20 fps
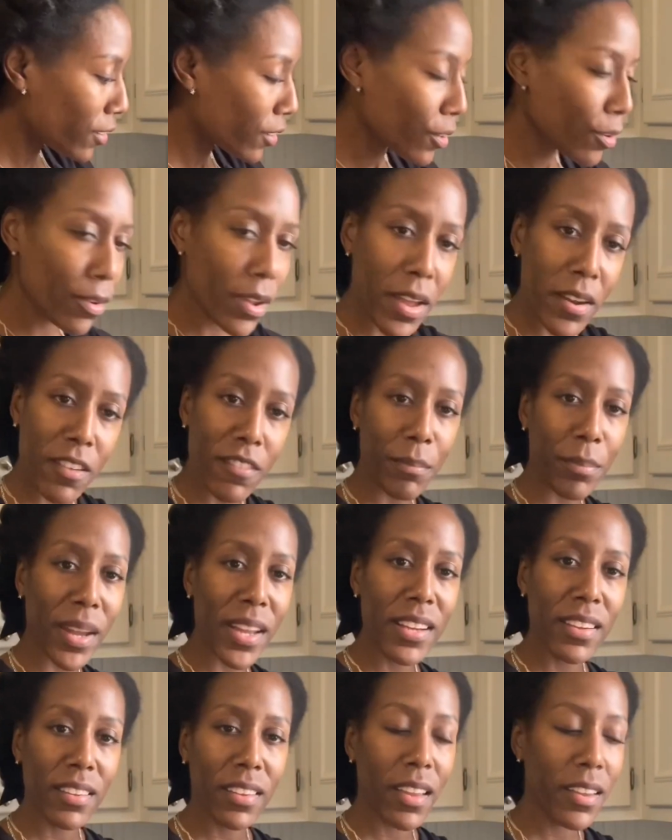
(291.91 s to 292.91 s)
They're kind of
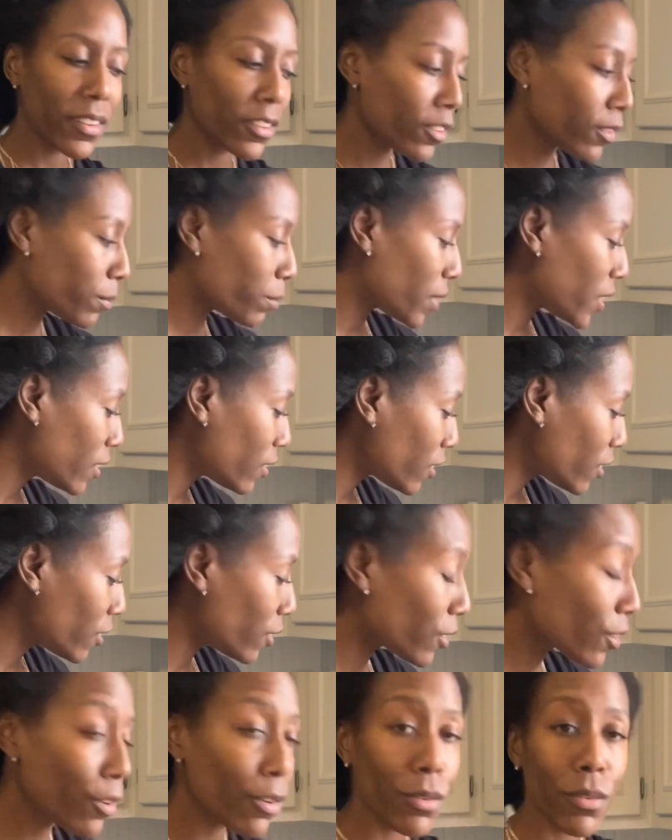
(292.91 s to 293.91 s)
bite-sized
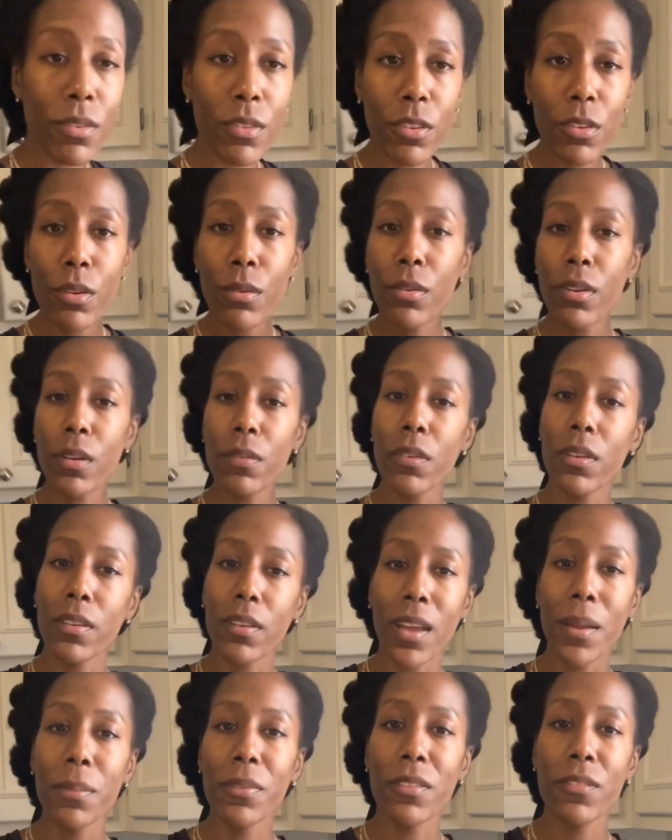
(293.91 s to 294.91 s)
pieces. There are two different
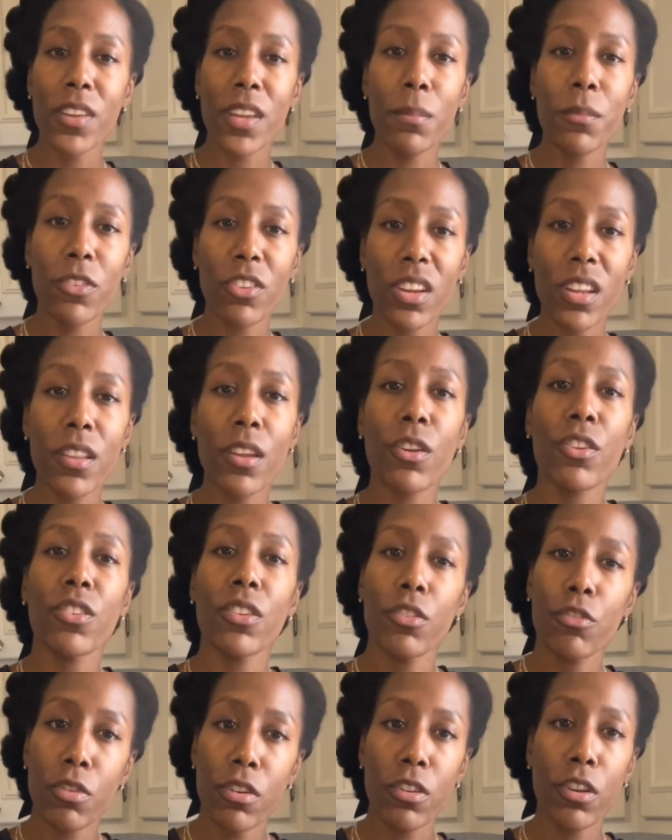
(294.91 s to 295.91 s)
types of kimchi. There's
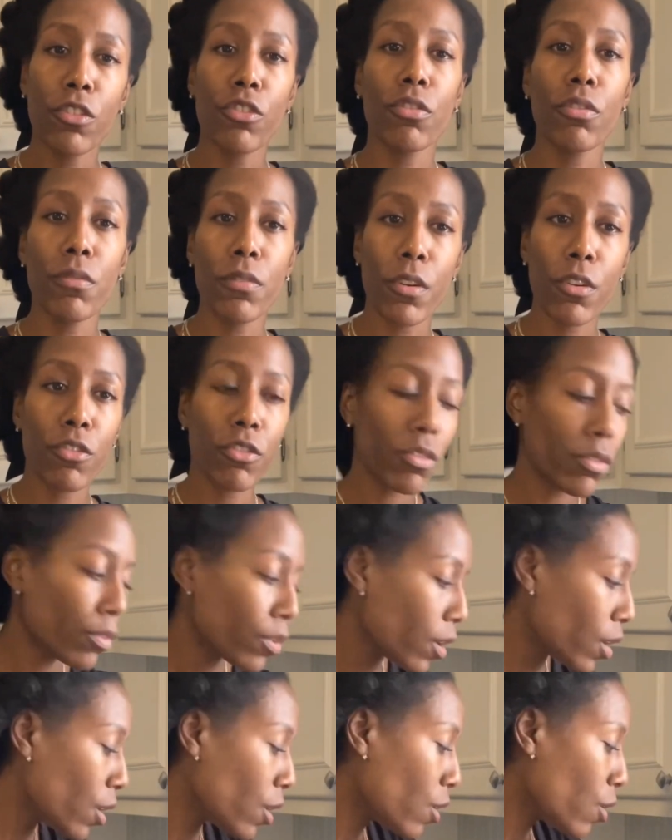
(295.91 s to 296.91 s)
the traditional version
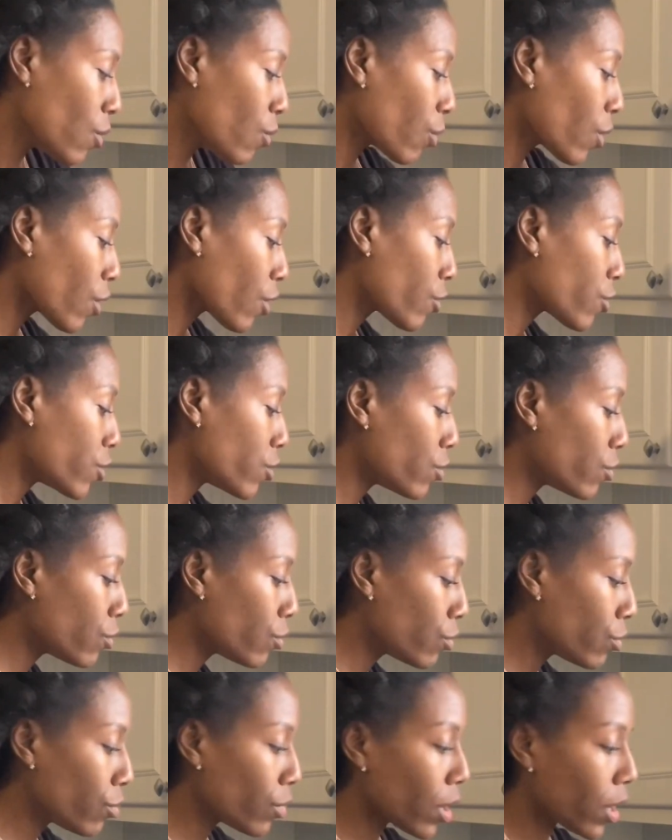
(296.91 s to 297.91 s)
where
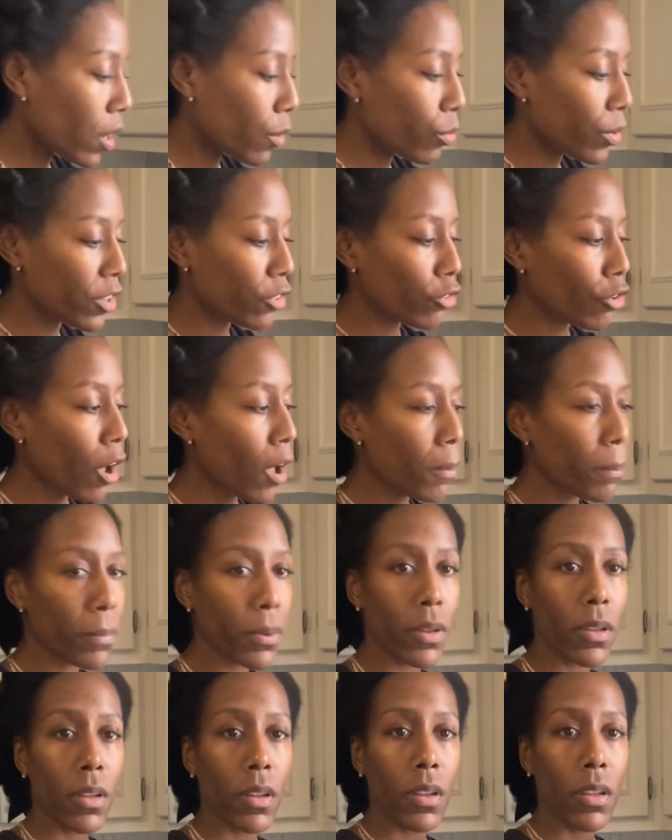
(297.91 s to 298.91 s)
you would chop
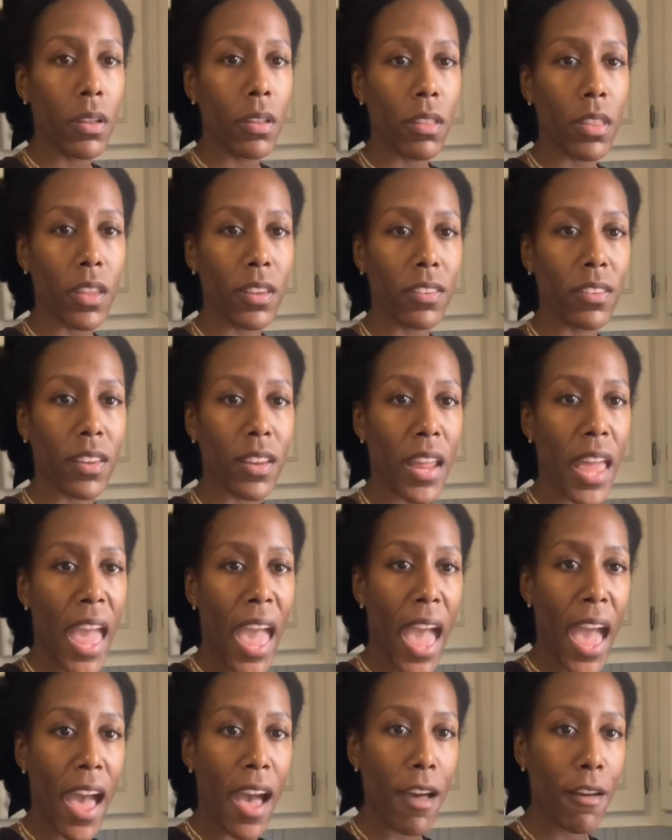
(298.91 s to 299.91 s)
this in
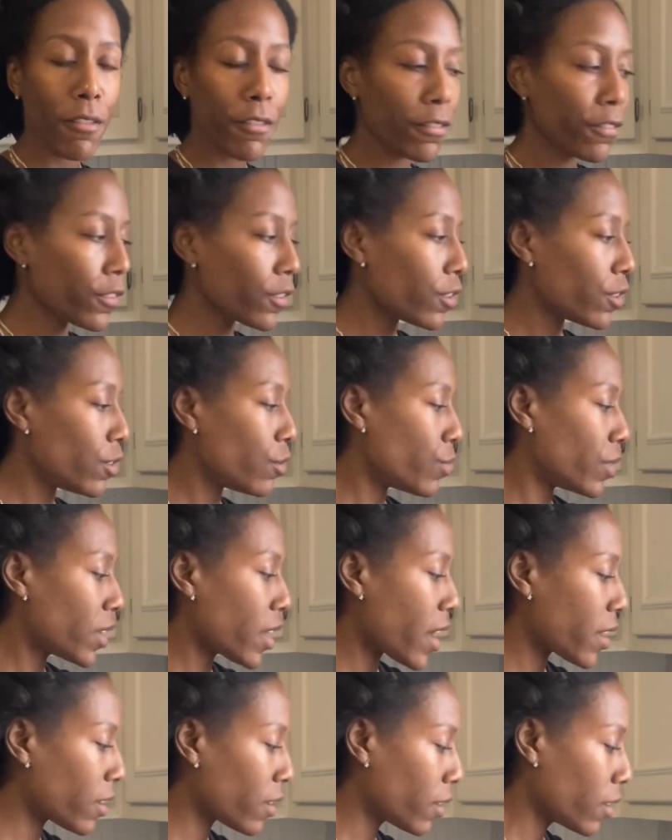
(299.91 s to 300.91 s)
half. You would
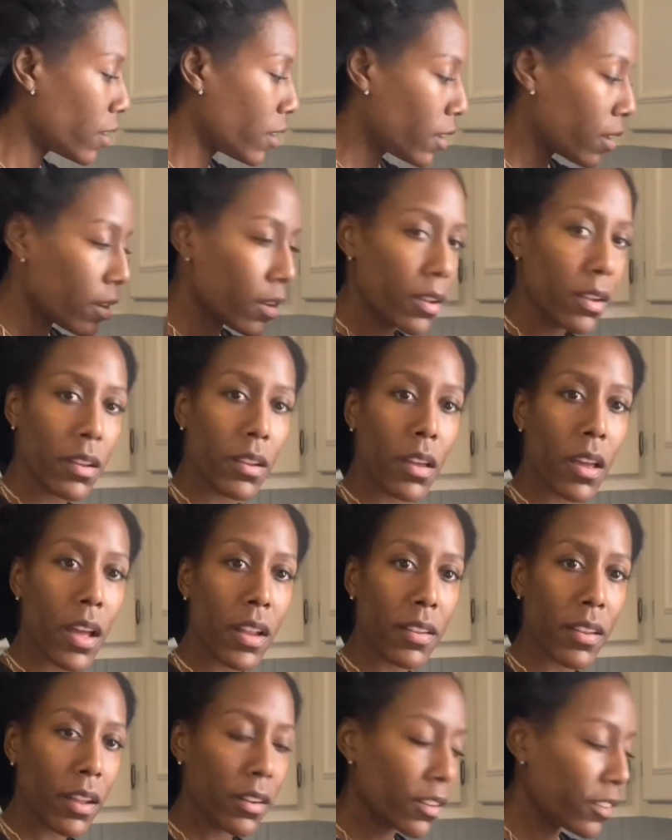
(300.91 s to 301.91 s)
kind of
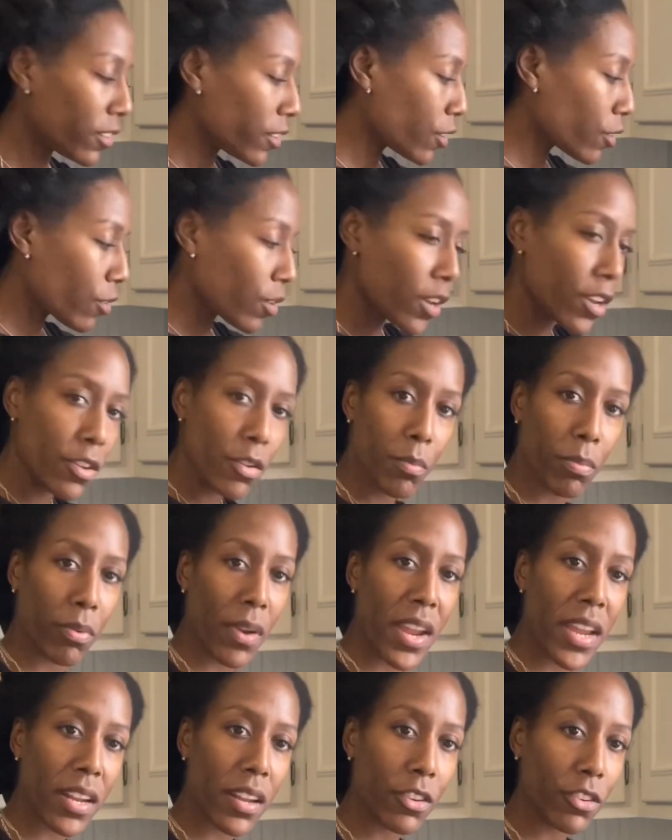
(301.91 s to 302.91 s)
cut down the center and you
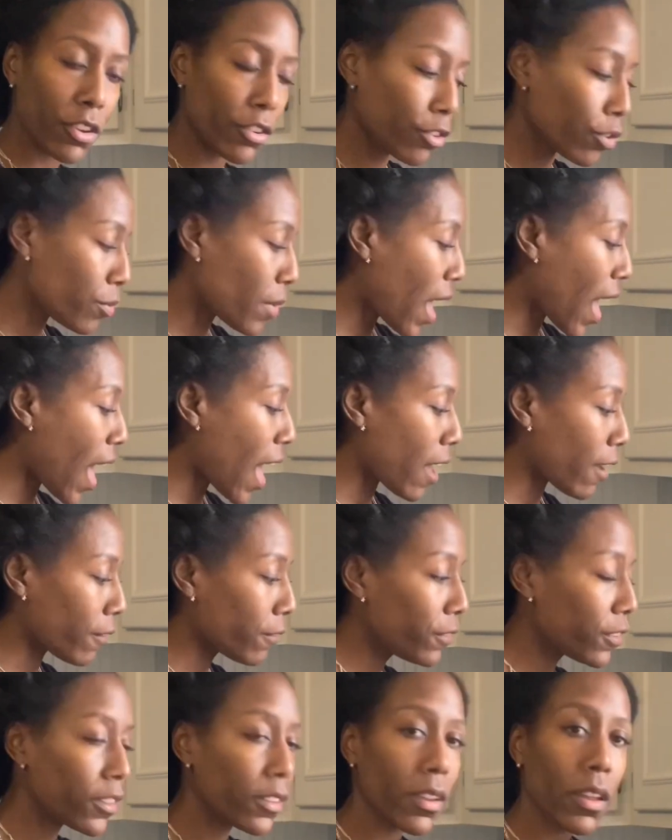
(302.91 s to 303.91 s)
break it into 2
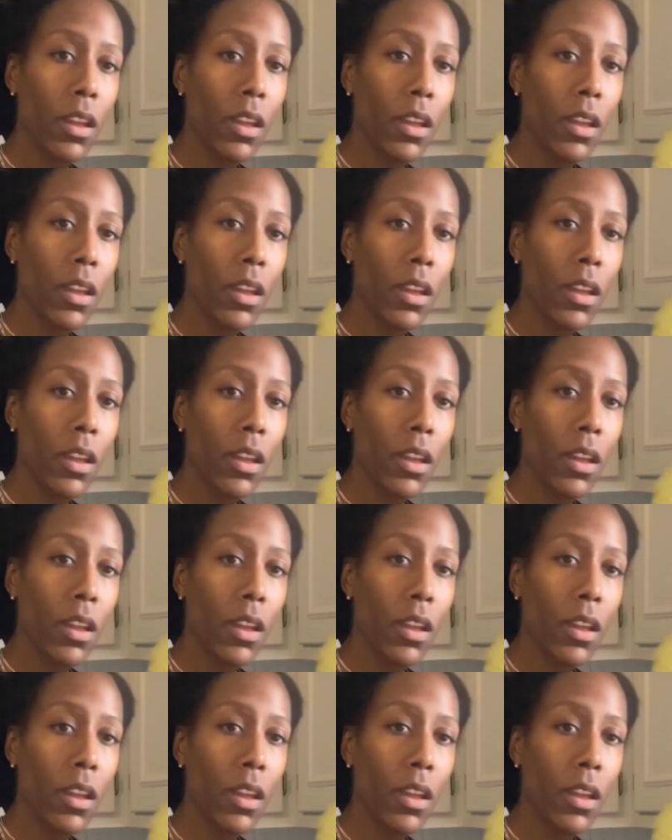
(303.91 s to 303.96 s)
halves.